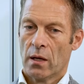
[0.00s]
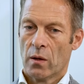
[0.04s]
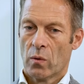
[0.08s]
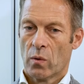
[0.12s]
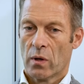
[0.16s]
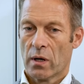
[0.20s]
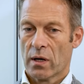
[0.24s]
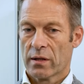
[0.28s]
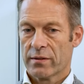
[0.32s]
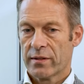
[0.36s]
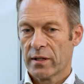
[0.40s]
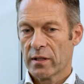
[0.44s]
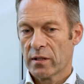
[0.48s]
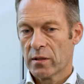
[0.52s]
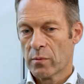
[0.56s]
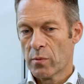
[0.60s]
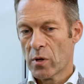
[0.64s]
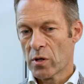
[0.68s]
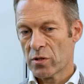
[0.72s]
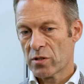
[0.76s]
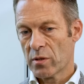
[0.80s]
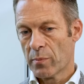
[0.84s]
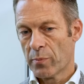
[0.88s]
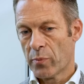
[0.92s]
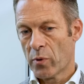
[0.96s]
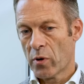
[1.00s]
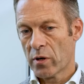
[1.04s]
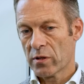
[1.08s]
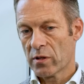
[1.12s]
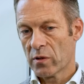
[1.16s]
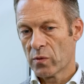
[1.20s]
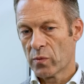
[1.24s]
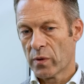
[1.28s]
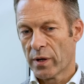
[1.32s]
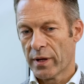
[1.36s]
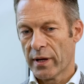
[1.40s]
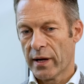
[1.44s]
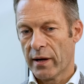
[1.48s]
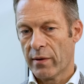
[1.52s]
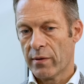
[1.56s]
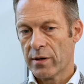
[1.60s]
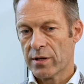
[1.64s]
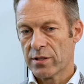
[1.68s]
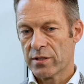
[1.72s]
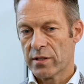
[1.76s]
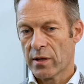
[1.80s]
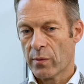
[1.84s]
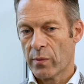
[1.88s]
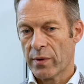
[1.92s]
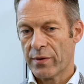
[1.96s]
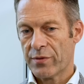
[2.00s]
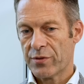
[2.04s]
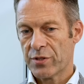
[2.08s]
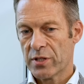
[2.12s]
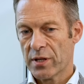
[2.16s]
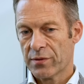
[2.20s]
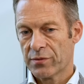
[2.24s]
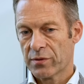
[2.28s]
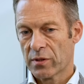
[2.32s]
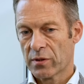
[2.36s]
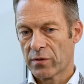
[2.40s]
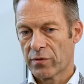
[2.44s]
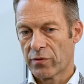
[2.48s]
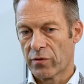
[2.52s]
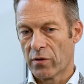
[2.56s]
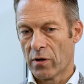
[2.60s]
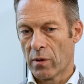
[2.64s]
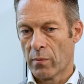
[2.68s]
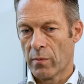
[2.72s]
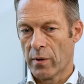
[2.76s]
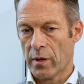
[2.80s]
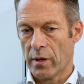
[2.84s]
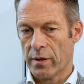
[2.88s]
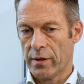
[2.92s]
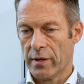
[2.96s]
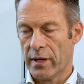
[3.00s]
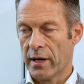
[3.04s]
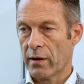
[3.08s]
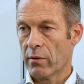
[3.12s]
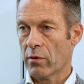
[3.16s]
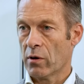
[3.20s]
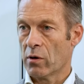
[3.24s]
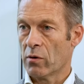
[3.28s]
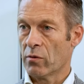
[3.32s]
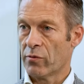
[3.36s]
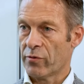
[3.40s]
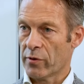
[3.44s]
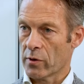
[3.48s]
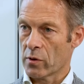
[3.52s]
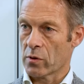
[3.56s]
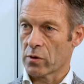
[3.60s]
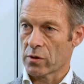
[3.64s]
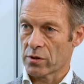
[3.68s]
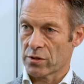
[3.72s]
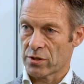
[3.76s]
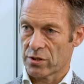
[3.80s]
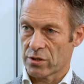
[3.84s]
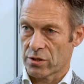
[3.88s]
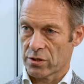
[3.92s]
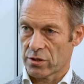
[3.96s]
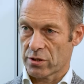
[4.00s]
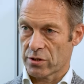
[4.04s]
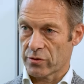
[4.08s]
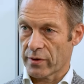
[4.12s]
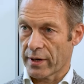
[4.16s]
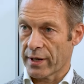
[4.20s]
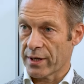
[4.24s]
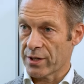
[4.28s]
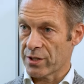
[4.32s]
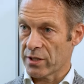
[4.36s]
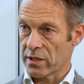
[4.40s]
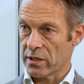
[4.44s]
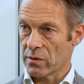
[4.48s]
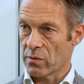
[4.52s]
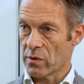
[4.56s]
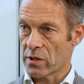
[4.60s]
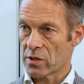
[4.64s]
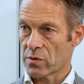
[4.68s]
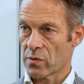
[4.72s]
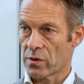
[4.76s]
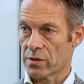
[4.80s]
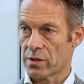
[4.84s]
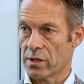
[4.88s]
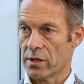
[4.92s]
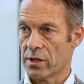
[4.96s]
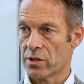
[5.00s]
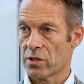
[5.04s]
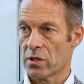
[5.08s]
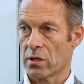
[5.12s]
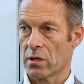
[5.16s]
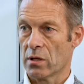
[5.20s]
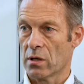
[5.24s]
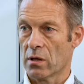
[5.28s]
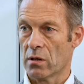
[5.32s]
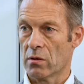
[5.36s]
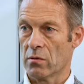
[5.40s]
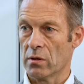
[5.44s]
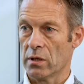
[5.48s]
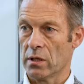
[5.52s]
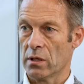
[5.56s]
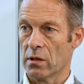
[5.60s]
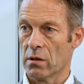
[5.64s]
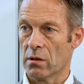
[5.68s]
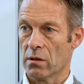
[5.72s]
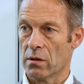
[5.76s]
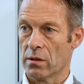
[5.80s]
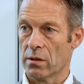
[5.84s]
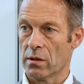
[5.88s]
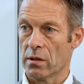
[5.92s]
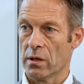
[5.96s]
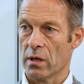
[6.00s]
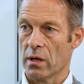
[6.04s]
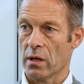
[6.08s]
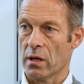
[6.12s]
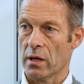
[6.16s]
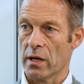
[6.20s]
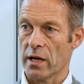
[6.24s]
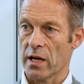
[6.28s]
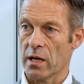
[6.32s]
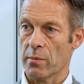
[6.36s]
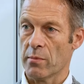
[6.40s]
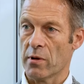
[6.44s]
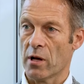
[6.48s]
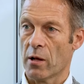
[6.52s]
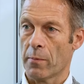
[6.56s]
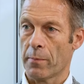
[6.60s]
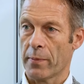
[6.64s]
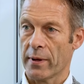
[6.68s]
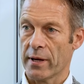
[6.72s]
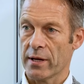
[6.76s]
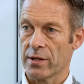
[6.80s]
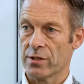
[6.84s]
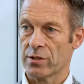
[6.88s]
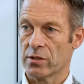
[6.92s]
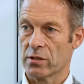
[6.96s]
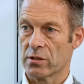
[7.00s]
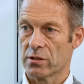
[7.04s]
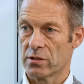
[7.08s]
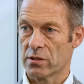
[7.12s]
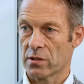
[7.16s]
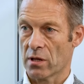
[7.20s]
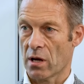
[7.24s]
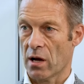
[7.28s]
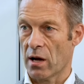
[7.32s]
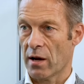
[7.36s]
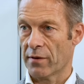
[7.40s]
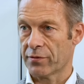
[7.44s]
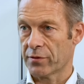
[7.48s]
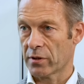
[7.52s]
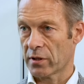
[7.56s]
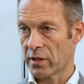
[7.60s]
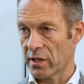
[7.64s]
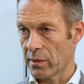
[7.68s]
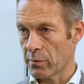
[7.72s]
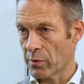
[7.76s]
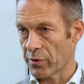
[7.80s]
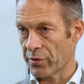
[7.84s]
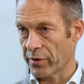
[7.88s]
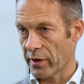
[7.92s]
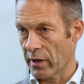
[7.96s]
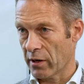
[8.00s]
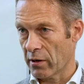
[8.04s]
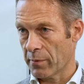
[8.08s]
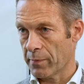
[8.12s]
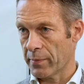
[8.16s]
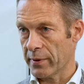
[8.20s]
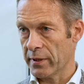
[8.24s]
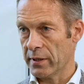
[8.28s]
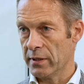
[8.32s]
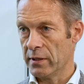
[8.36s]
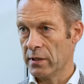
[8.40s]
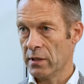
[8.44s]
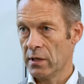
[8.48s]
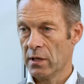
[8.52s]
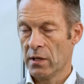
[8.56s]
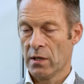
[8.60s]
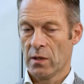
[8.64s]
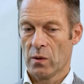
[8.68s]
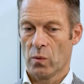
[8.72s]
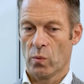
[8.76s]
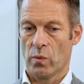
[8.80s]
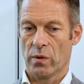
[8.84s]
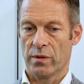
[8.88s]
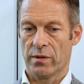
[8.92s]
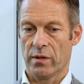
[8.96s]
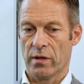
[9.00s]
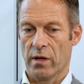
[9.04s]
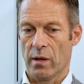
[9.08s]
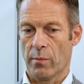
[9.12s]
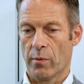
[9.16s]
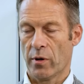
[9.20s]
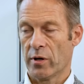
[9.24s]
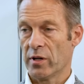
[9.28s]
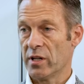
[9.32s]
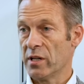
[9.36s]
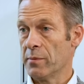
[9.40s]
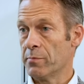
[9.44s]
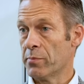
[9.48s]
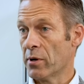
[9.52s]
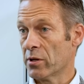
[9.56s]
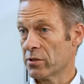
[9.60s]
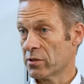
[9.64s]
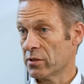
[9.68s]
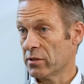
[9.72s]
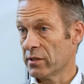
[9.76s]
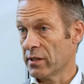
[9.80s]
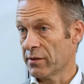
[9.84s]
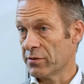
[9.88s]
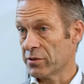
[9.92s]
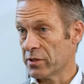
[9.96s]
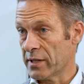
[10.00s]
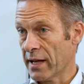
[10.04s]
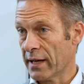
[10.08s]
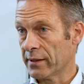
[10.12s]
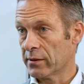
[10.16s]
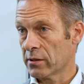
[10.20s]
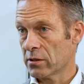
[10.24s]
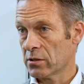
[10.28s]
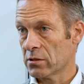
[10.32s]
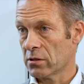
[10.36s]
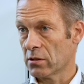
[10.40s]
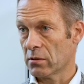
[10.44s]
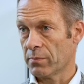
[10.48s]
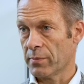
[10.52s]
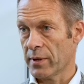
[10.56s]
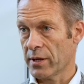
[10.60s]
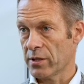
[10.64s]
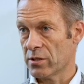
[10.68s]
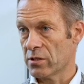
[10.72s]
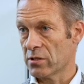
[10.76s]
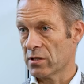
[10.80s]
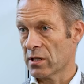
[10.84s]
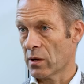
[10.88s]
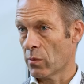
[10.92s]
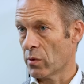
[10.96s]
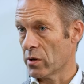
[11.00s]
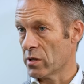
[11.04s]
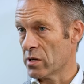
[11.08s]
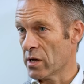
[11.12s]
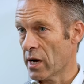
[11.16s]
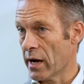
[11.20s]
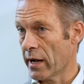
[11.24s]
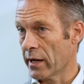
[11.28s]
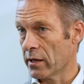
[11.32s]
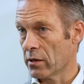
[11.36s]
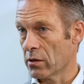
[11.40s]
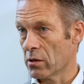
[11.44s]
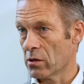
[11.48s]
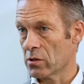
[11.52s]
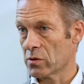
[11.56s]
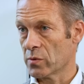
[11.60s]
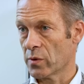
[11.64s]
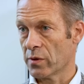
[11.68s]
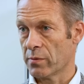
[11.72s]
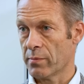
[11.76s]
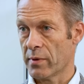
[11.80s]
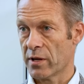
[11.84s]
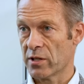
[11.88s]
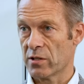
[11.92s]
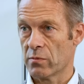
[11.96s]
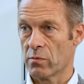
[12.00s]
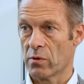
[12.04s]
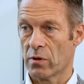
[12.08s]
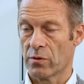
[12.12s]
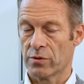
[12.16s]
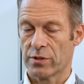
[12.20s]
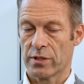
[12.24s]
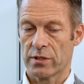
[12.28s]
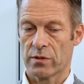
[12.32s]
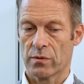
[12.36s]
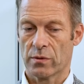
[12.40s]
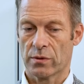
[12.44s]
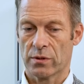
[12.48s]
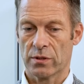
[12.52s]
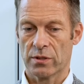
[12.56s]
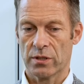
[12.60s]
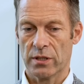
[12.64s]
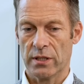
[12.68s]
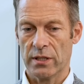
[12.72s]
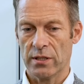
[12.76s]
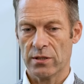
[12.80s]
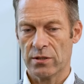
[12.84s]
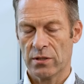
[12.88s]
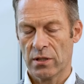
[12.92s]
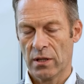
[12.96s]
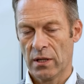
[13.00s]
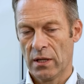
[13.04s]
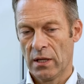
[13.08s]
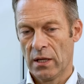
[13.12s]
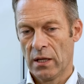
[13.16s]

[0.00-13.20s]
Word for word: Well, I think the most important one, Aaron, is that we've shifted from a narrow focus strategy, which was initially only on uh, AML patients after chemotherapy with an MRD positive status, so patients that were diagnosed with measurable residual disease,